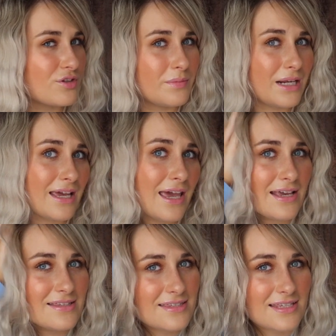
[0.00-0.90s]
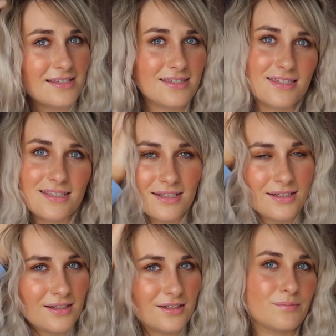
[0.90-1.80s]
going to be like, hey sis,
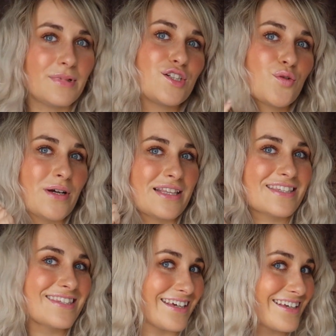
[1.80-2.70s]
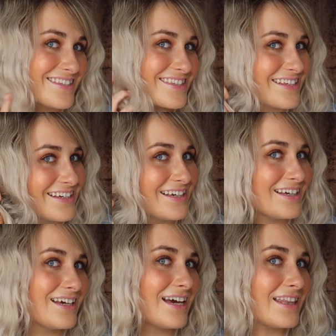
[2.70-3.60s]
my twin sis.
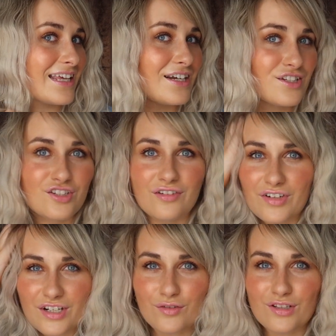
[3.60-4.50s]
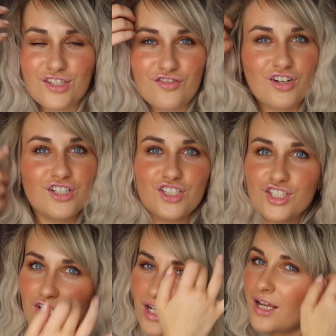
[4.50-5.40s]
And then just giving it an old
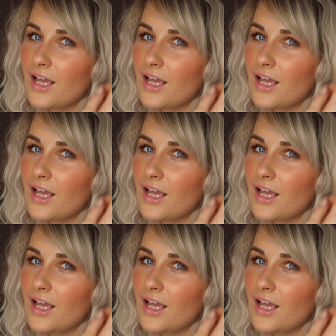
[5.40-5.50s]
scrunch.